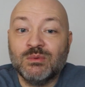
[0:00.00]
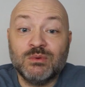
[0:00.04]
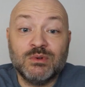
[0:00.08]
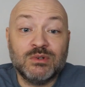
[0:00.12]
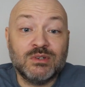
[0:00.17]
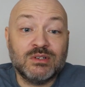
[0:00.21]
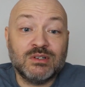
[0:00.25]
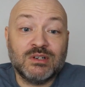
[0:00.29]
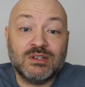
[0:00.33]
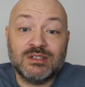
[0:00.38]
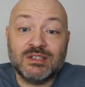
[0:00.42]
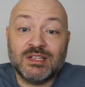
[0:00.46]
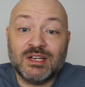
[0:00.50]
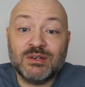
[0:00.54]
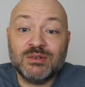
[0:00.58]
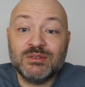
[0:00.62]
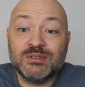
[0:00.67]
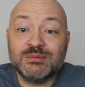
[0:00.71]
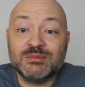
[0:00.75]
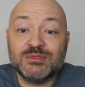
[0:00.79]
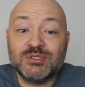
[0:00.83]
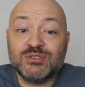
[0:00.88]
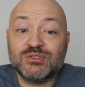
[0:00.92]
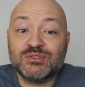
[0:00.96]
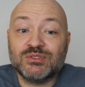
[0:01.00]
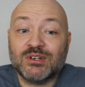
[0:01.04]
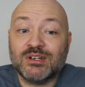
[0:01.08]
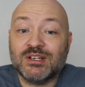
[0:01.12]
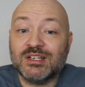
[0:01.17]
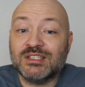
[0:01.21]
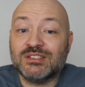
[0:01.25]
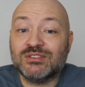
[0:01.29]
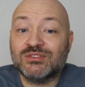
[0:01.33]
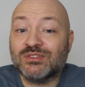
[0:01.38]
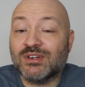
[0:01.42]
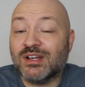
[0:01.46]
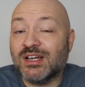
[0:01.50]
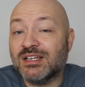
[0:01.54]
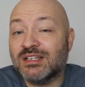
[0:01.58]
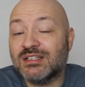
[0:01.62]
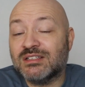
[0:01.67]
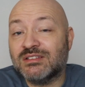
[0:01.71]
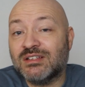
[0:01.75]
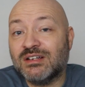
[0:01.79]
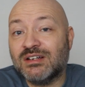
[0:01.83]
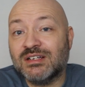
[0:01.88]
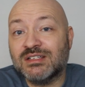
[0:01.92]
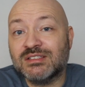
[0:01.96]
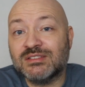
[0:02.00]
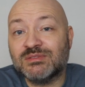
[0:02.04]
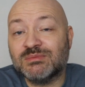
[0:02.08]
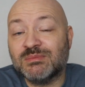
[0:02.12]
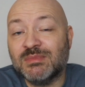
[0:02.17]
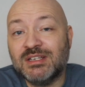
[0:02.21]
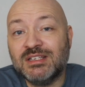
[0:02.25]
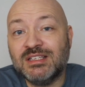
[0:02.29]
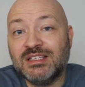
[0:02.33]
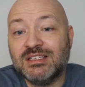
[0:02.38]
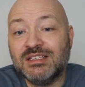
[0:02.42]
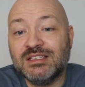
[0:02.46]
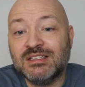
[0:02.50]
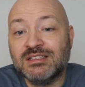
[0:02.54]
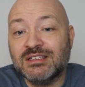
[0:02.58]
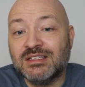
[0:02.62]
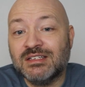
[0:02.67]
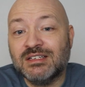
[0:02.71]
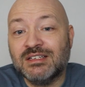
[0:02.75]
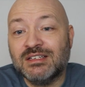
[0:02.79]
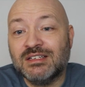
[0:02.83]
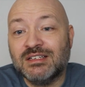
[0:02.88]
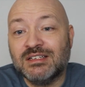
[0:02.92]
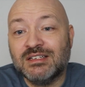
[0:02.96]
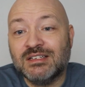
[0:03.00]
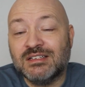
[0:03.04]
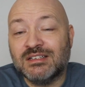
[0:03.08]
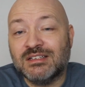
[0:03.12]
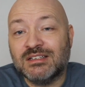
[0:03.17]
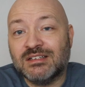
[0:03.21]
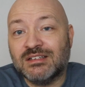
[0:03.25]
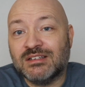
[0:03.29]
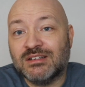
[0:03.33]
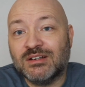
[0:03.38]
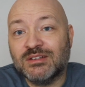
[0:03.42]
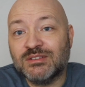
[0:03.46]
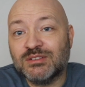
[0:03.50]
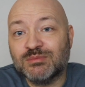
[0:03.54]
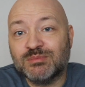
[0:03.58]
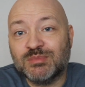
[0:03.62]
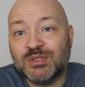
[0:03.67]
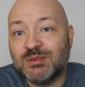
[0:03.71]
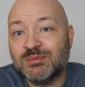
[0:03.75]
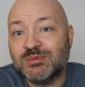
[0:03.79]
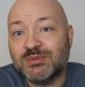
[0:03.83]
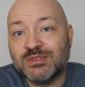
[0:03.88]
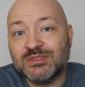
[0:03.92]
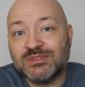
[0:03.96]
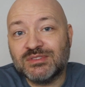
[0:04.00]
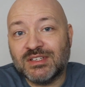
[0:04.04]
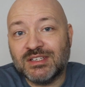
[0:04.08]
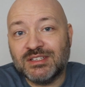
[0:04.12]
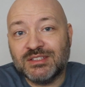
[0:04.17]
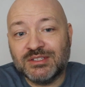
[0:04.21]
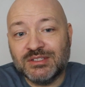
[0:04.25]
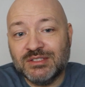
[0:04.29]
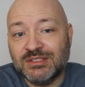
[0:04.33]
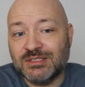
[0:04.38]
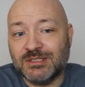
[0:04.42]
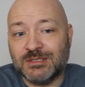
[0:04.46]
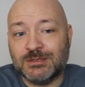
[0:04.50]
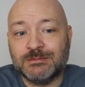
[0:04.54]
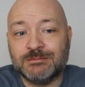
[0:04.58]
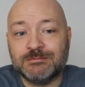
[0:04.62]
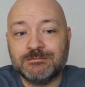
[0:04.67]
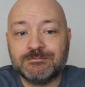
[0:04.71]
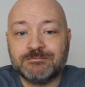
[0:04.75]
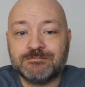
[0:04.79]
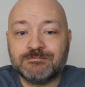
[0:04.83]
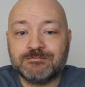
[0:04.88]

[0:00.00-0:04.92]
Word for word: would allow them to try and drag along as many uh, other people as they could.